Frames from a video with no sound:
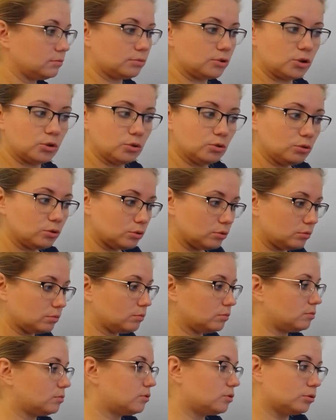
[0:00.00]
to
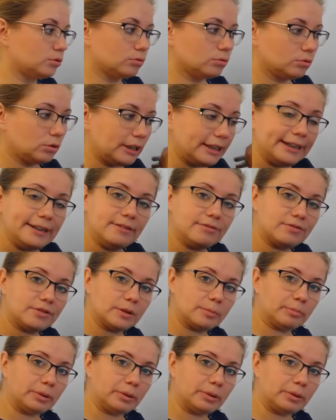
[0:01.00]
leave the